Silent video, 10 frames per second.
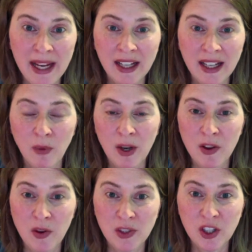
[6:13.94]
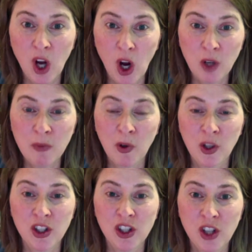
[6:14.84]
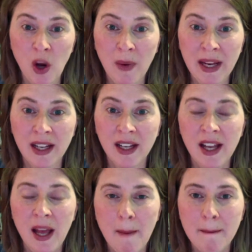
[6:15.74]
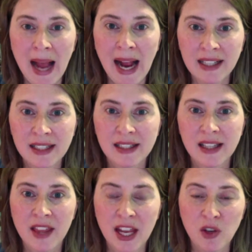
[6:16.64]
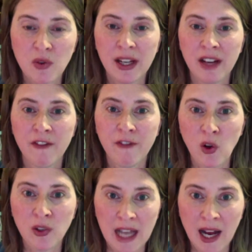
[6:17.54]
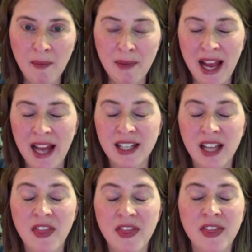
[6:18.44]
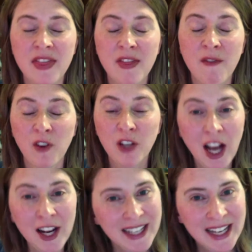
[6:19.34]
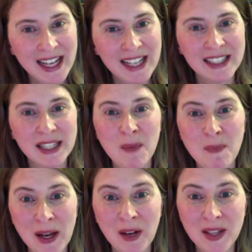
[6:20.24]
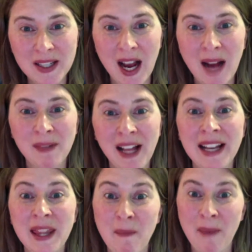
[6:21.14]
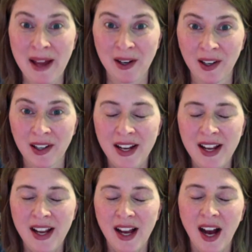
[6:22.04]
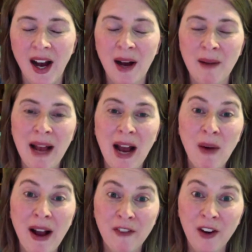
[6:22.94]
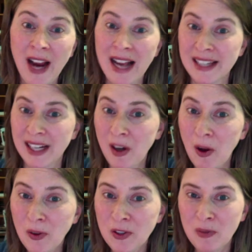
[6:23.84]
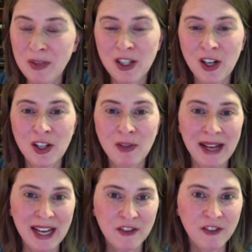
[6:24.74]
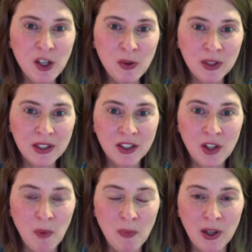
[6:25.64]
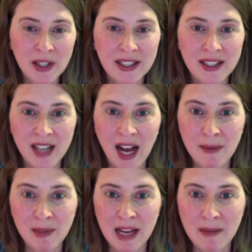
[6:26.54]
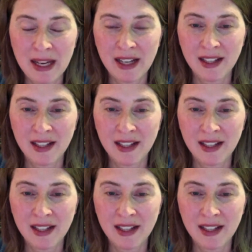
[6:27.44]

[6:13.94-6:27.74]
one of those cardboard sewing mats that you can fold up. And for young kids, the bigger the timeline, the better. However, as I got older, we started doing individual notebook timelining